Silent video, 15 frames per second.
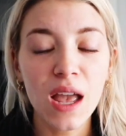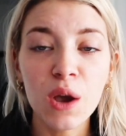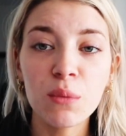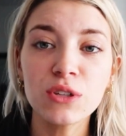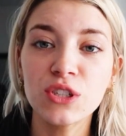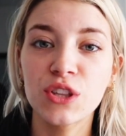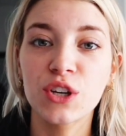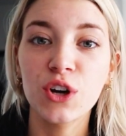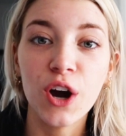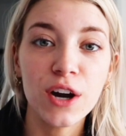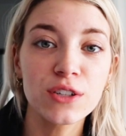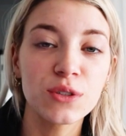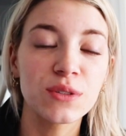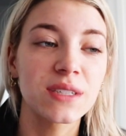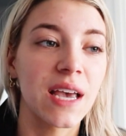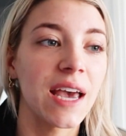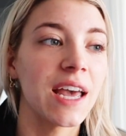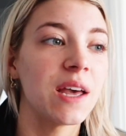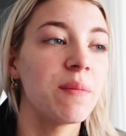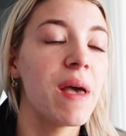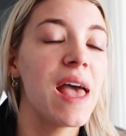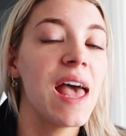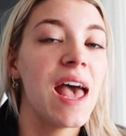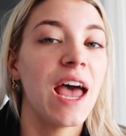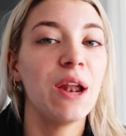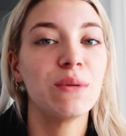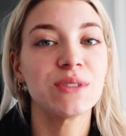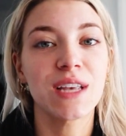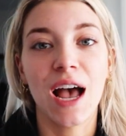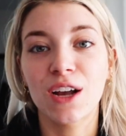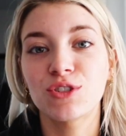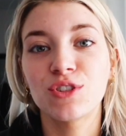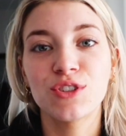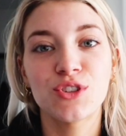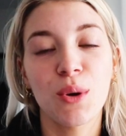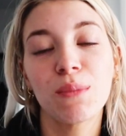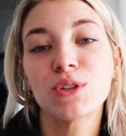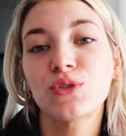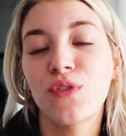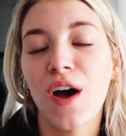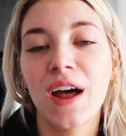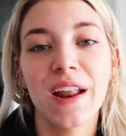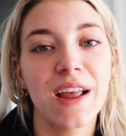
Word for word: I went to the Cardinals game and it was actually so much fun.